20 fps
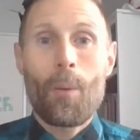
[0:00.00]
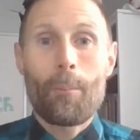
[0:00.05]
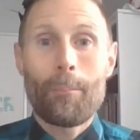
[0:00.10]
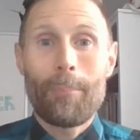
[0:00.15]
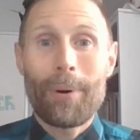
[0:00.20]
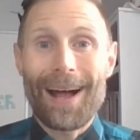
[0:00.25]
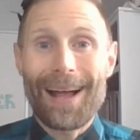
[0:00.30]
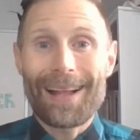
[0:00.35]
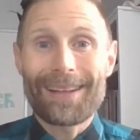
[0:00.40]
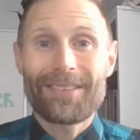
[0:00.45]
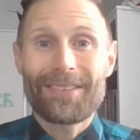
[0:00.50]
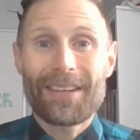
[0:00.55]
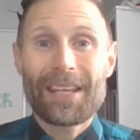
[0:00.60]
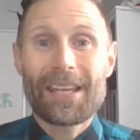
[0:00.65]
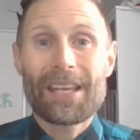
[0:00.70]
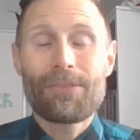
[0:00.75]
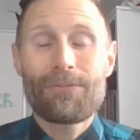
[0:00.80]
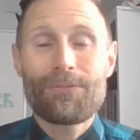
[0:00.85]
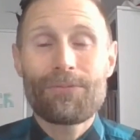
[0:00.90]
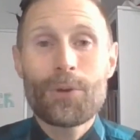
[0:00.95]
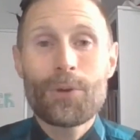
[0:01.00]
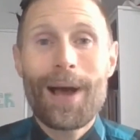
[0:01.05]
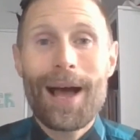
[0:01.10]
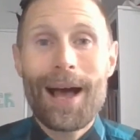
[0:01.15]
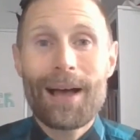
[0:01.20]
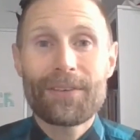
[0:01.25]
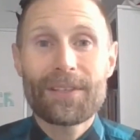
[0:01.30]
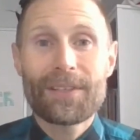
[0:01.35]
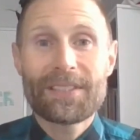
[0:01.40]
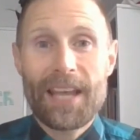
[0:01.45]
But if you
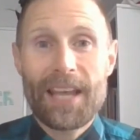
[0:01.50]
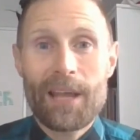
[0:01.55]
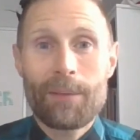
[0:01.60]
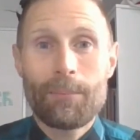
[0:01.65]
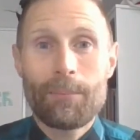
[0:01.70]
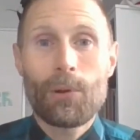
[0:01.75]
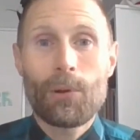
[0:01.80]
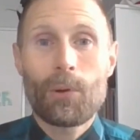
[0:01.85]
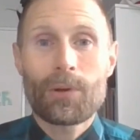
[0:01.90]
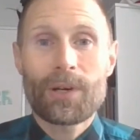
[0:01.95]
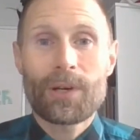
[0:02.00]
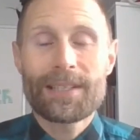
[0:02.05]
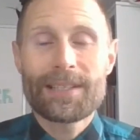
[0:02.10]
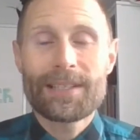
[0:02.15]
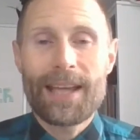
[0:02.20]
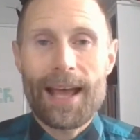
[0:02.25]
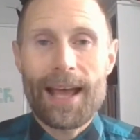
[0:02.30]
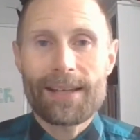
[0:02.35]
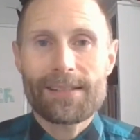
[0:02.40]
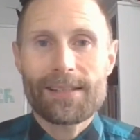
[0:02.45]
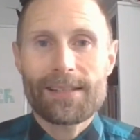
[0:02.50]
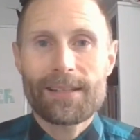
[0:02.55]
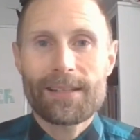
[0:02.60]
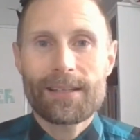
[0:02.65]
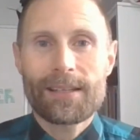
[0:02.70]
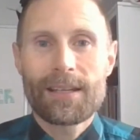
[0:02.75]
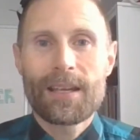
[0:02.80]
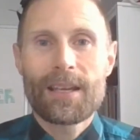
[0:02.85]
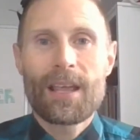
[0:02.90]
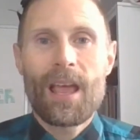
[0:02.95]
have a table or a desk,
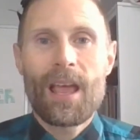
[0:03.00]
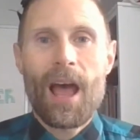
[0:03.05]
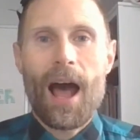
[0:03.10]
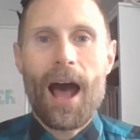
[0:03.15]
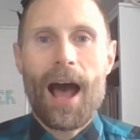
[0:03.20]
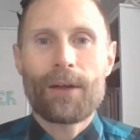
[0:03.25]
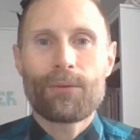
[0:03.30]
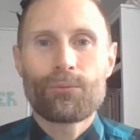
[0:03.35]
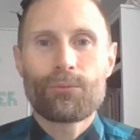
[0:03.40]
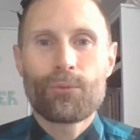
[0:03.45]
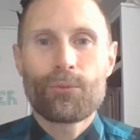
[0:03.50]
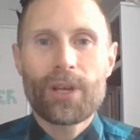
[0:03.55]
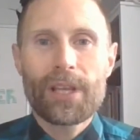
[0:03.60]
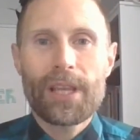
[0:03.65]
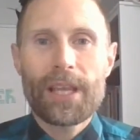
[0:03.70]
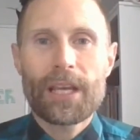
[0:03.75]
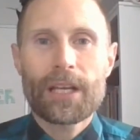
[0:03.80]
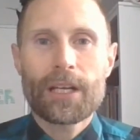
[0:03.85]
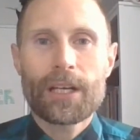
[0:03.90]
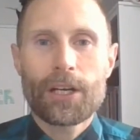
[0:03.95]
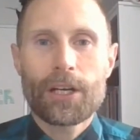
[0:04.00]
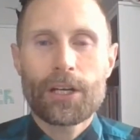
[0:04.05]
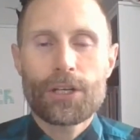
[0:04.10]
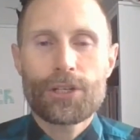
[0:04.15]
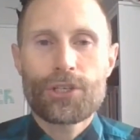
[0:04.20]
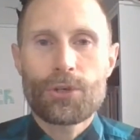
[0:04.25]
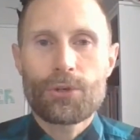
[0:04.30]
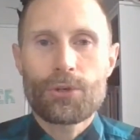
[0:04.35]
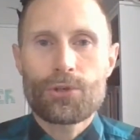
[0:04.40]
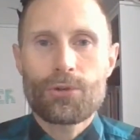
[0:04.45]
I really
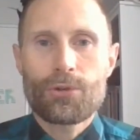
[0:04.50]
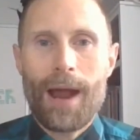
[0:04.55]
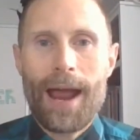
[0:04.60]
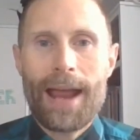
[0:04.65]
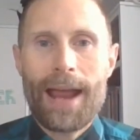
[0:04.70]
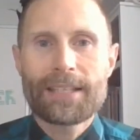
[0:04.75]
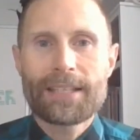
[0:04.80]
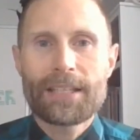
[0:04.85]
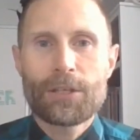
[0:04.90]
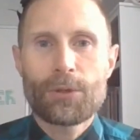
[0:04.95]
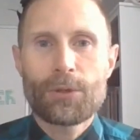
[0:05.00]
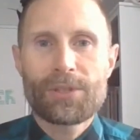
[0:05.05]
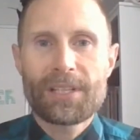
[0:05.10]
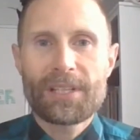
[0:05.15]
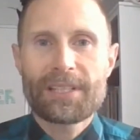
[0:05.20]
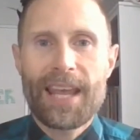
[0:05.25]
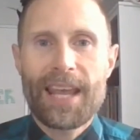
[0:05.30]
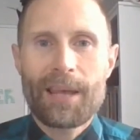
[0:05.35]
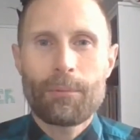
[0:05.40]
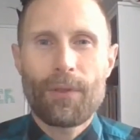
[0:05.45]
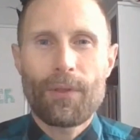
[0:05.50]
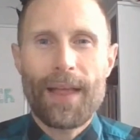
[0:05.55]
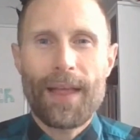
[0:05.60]
encourage you, try to use a table.